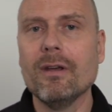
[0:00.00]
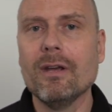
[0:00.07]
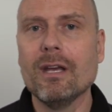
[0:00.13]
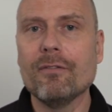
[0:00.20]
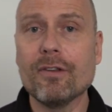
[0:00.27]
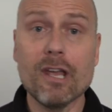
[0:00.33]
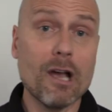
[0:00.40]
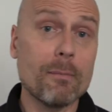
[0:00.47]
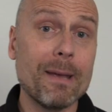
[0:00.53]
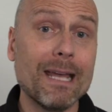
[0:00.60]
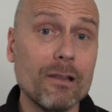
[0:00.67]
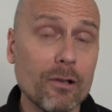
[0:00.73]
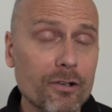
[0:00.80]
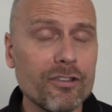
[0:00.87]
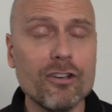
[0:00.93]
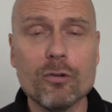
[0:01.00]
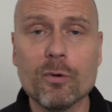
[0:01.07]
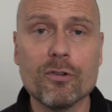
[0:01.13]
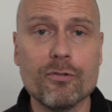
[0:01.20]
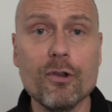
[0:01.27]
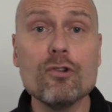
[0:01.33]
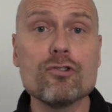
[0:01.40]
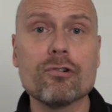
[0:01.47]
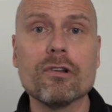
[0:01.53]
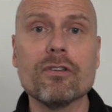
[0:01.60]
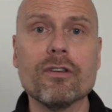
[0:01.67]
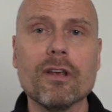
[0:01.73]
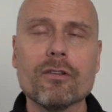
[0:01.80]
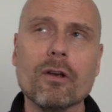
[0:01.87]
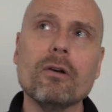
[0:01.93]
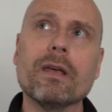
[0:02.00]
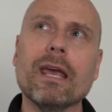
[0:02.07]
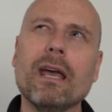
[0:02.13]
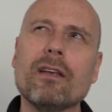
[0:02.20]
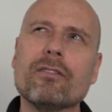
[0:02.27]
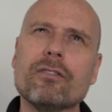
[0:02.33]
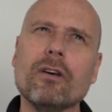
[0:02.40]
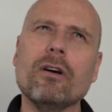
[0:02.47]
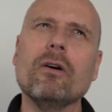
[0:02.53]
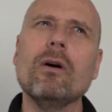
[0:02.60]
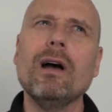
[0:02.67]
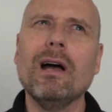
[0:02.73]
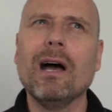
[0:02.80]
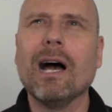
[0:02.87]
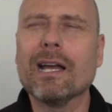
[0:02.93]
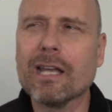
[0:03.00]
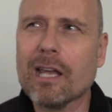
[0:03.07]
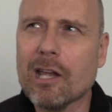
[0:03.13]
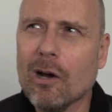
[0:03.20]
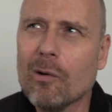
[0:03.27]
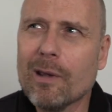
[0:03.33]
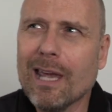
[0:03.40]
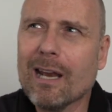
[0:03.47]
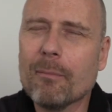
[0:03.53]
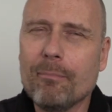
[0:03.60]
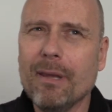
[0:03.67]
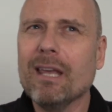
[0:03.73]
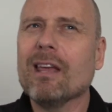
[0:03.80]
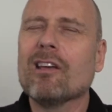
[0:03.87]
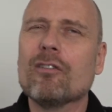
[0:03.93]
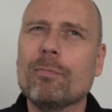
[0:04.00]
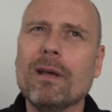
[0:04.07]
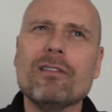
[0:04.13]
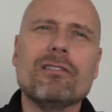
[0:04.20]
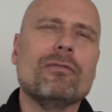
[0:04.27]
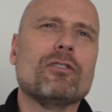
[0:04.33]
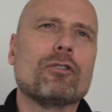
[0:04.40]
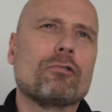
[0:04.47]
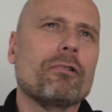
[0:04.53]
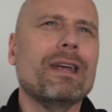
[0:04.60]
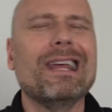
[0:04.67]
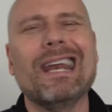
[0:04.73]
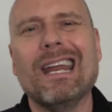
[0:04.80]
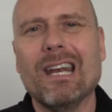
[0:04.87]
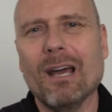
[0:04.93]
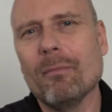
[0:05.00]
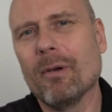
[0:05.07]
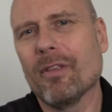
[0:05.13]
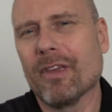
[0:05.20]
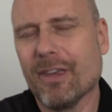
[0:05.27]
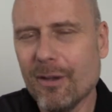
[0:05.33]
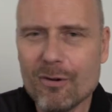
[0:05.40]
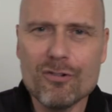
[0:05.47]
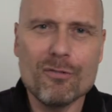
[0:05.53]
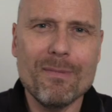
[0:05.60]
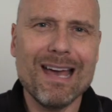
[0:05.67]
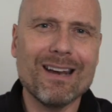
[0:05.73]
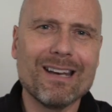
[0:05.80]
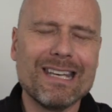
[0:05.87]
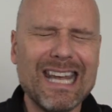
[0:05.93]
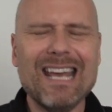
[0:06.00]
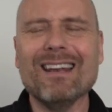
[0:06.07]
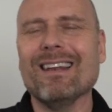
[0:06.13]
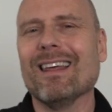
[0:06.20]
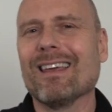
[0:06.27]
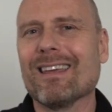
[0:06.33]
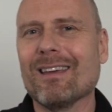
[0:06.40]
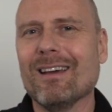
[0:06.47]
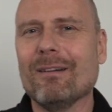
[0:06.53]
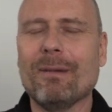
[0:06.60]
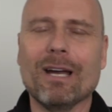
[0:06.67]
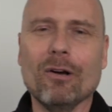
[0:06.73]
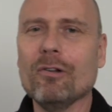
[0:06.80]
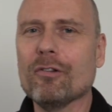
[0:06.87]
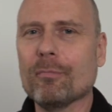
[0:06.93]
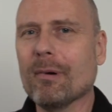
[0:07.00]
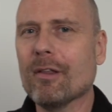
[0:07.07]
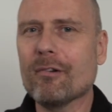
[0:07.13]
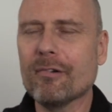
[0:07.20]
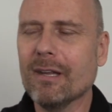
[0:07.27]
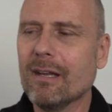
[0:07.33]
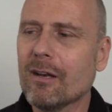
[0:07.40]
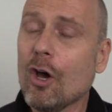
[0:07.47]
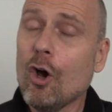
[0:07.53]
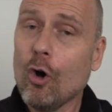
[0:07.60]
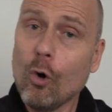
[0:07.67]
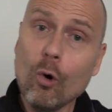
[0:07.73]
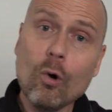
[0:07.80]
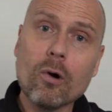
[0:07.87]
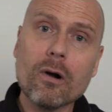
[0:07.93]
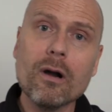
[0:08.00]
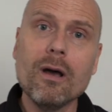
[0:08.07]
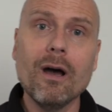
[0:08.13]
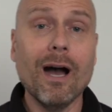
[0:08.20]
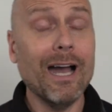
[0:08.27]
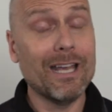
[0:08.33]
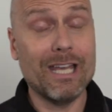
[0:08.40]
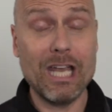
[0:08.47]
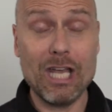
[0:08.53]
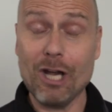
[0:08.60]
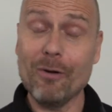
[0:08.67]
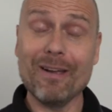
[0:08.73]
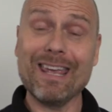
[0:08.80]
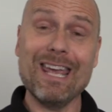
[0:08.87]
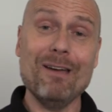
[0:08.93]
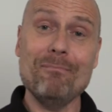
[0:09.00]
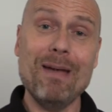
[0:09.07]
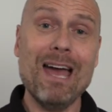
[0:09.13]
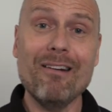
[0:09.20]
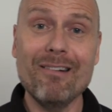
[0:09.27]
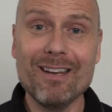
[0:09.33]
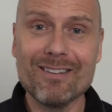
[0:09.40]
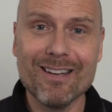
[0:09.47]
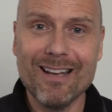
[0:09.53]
If a young man looks into his future and says, okay, so I could go get a big expensive degree and end up with a huge amount of debt like my older brother did, or I can go and get married